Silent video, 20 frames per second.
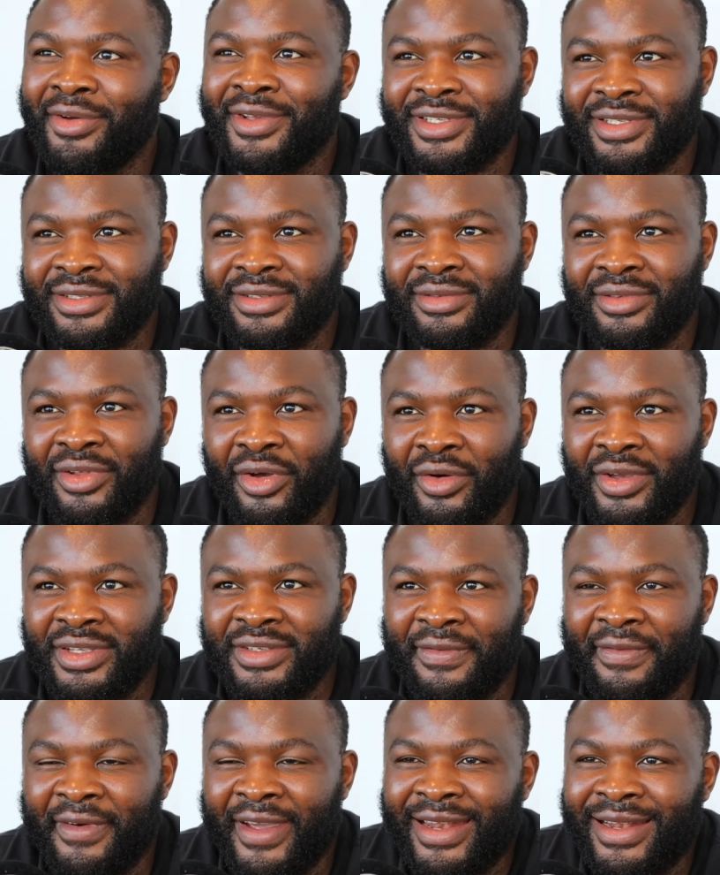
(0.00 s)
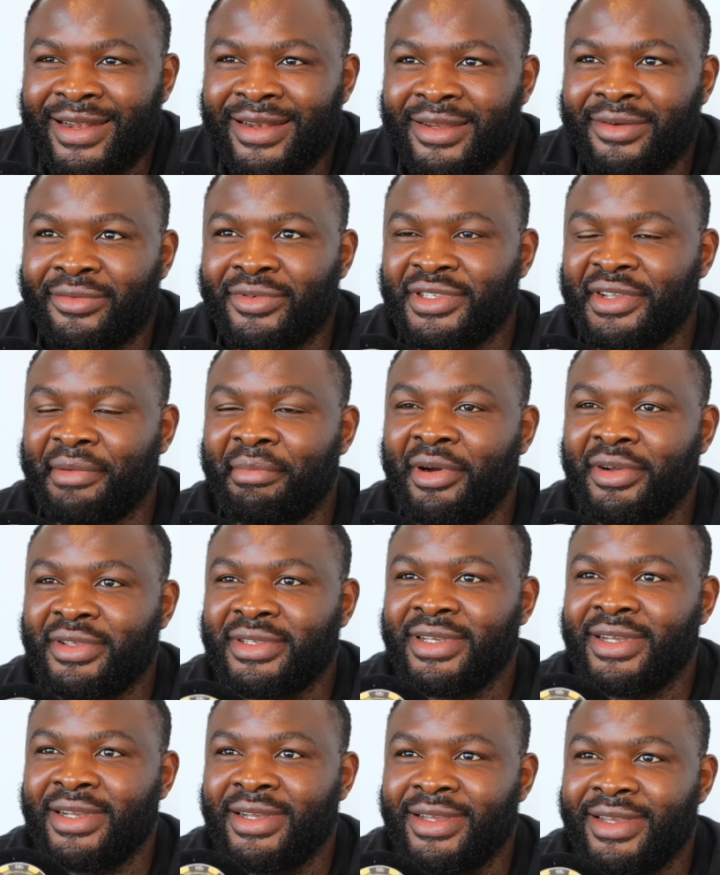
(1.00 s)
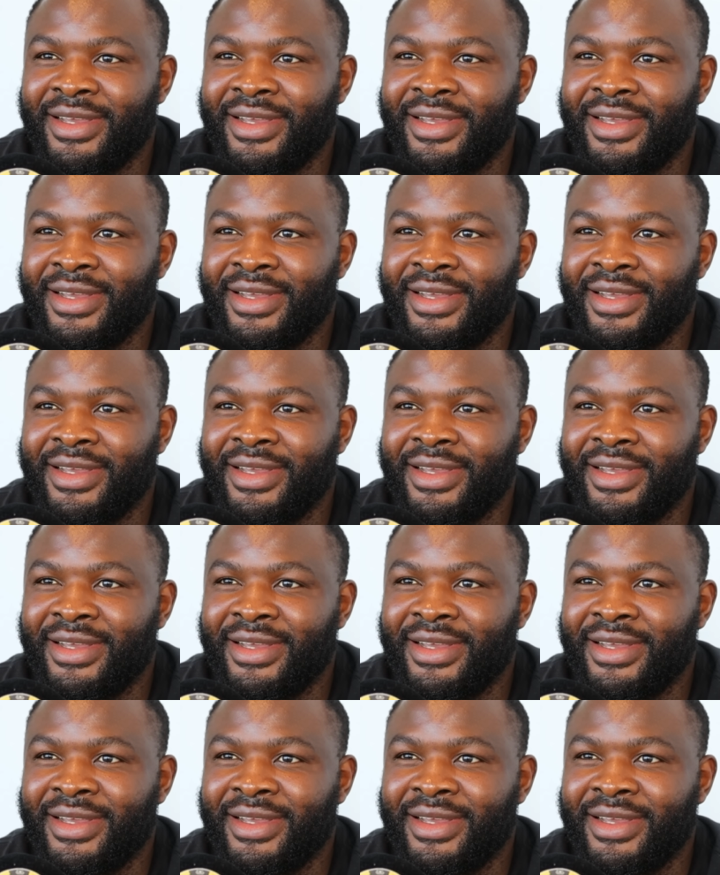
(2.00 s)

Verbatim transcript: he's he's friendly with the boxer,